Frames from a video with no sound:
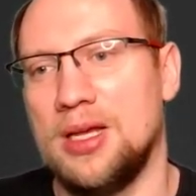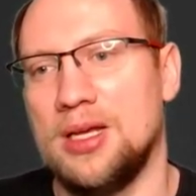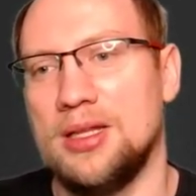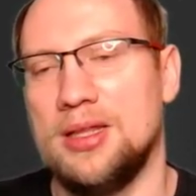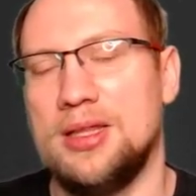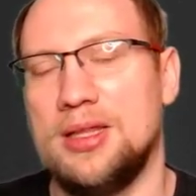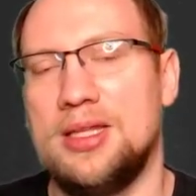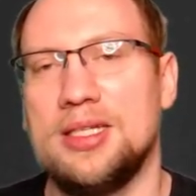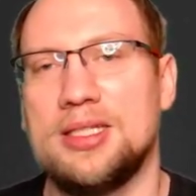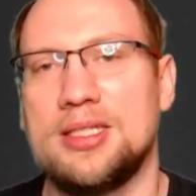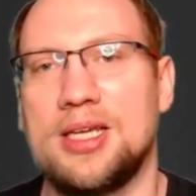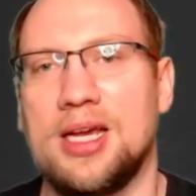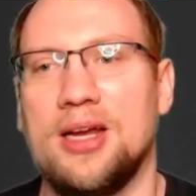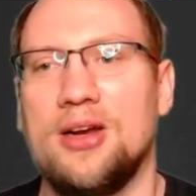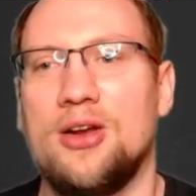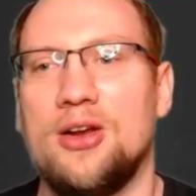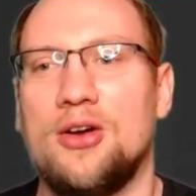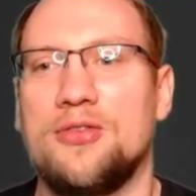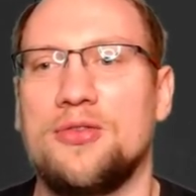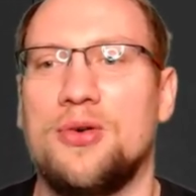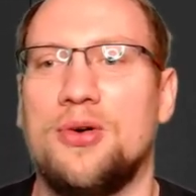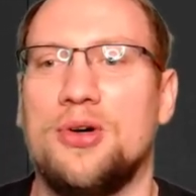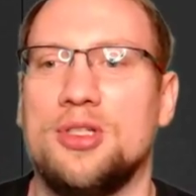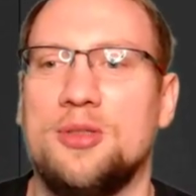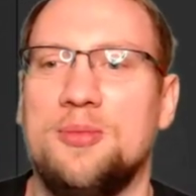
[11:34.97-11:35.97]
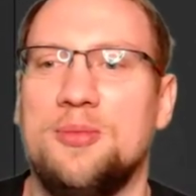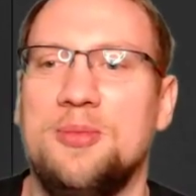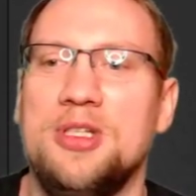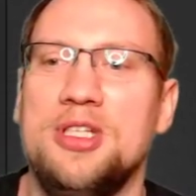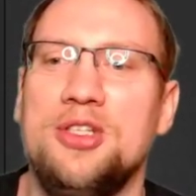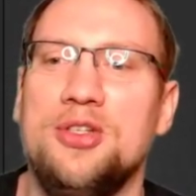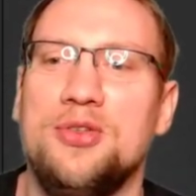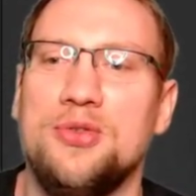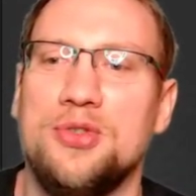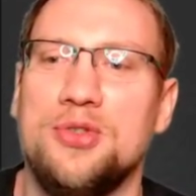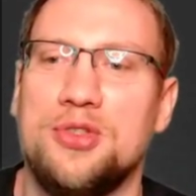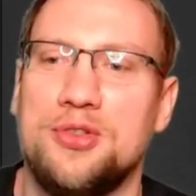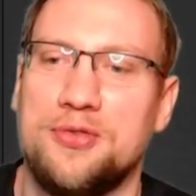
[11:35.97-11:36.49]
This can, of course, be
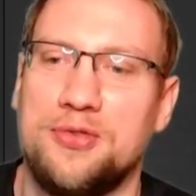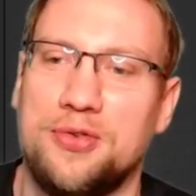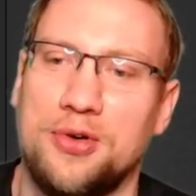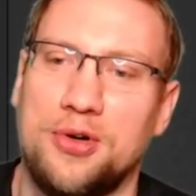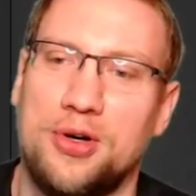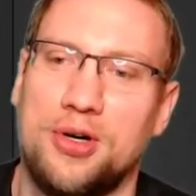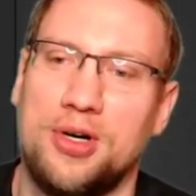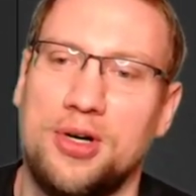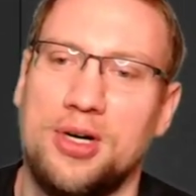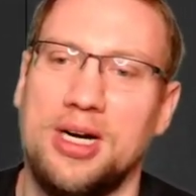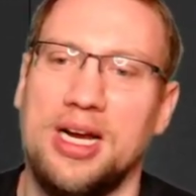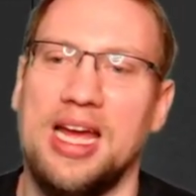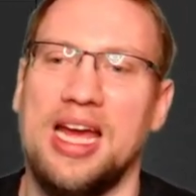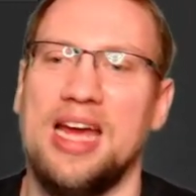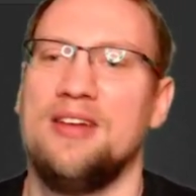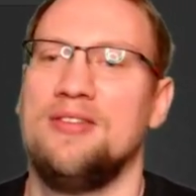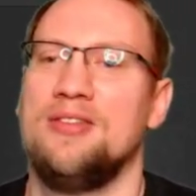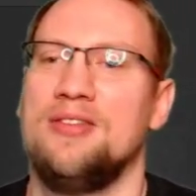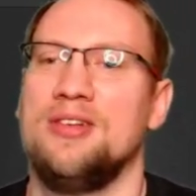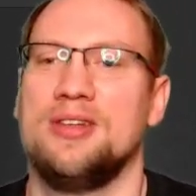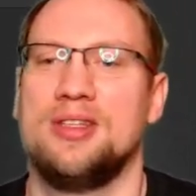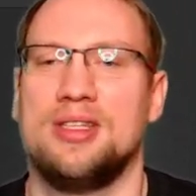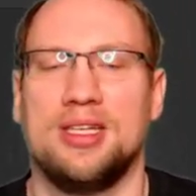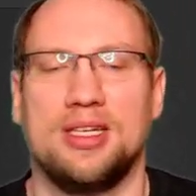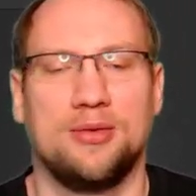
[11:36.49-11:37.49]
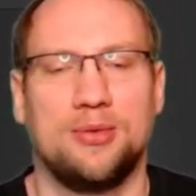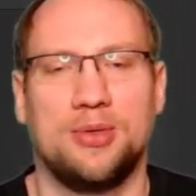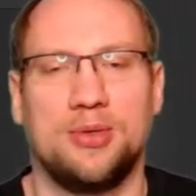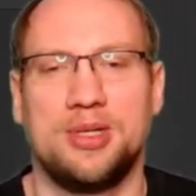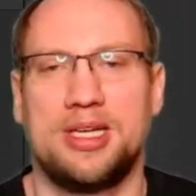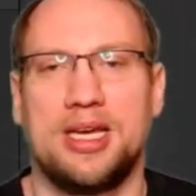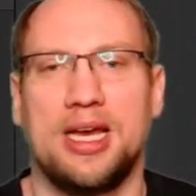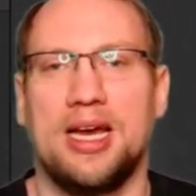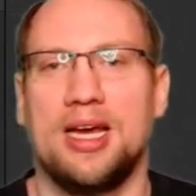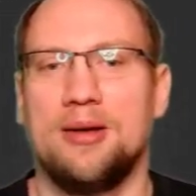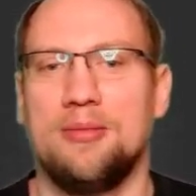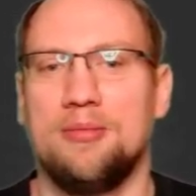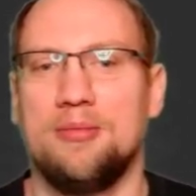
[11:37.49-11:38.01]
used for everything. We
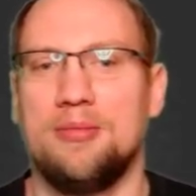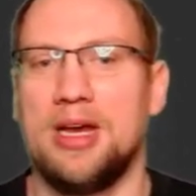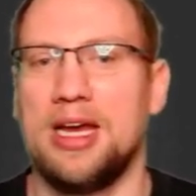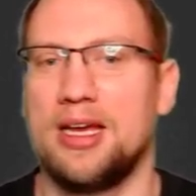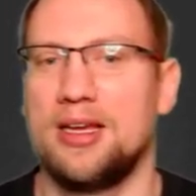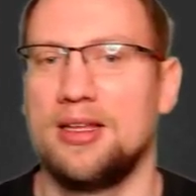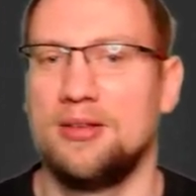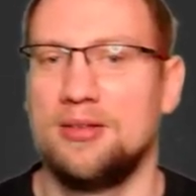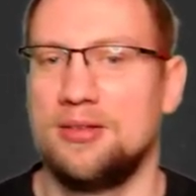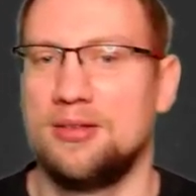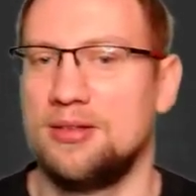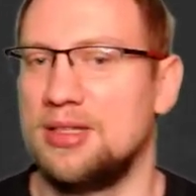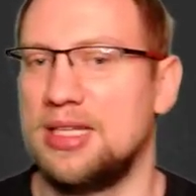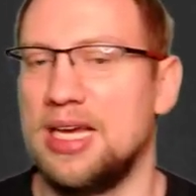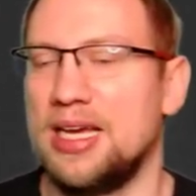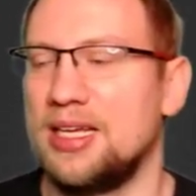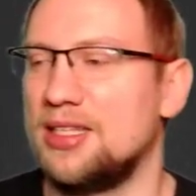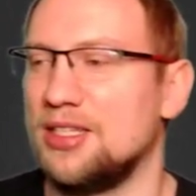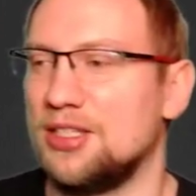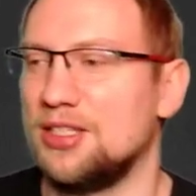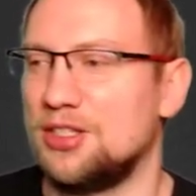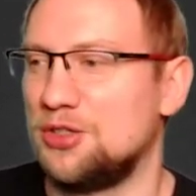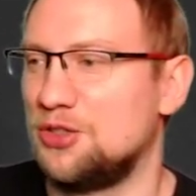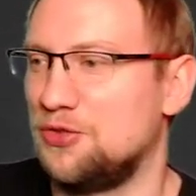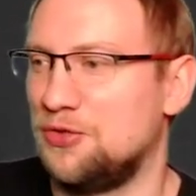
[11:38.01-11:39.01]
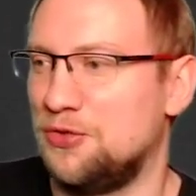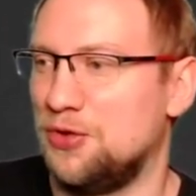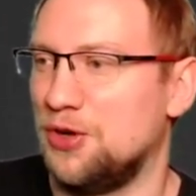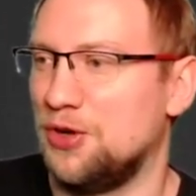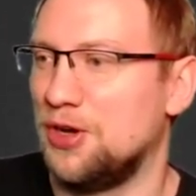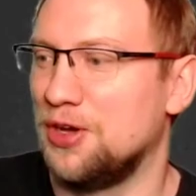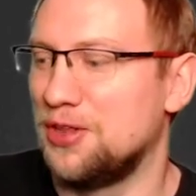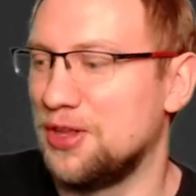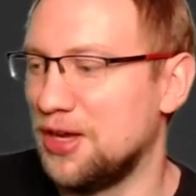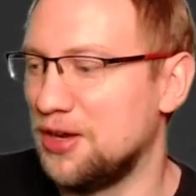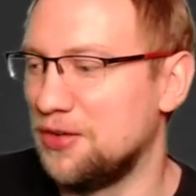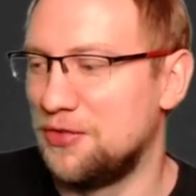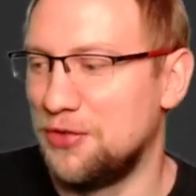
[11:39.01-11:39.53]
can take this
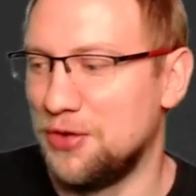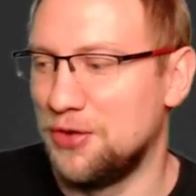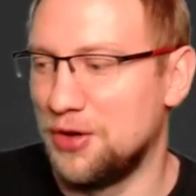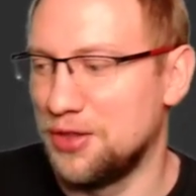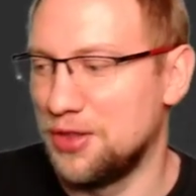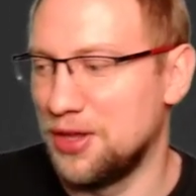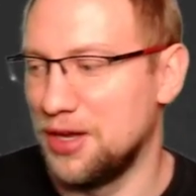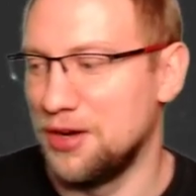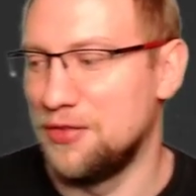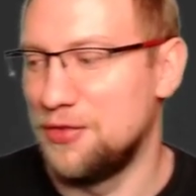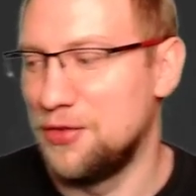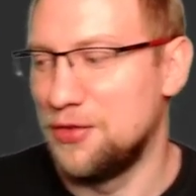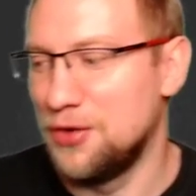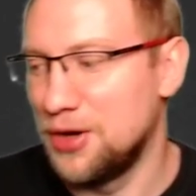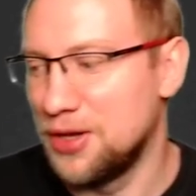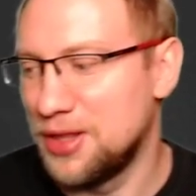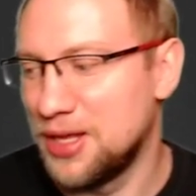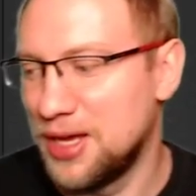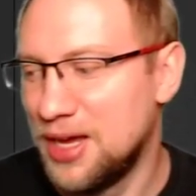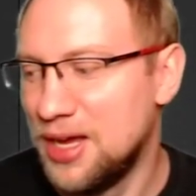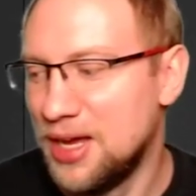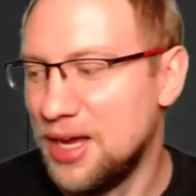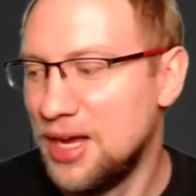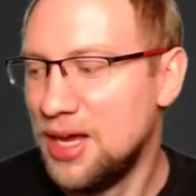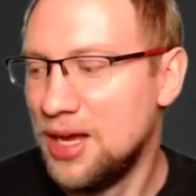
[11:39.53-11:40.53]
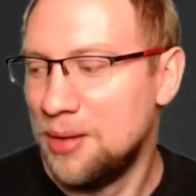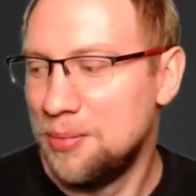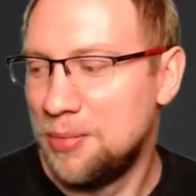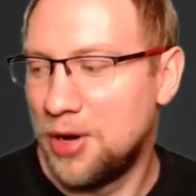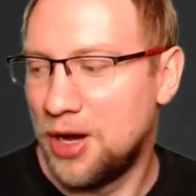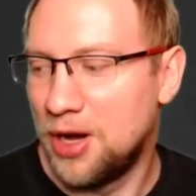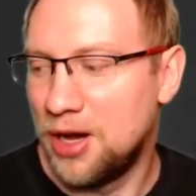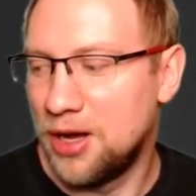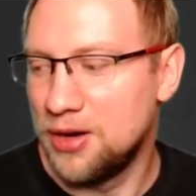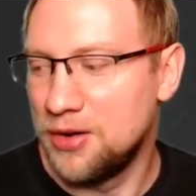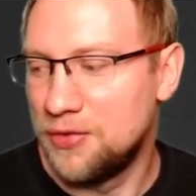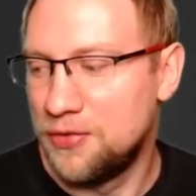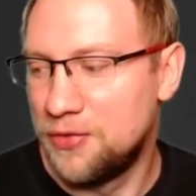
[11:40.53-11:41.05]
further and further and further,
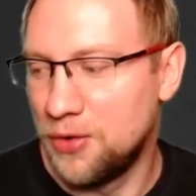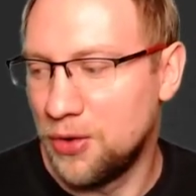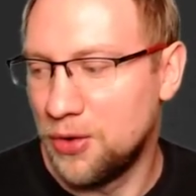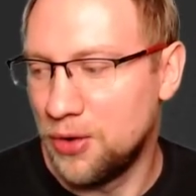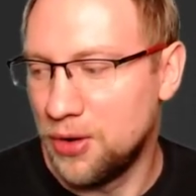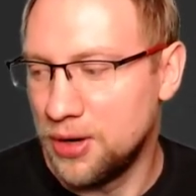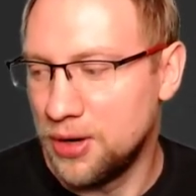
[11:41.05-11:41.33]
but for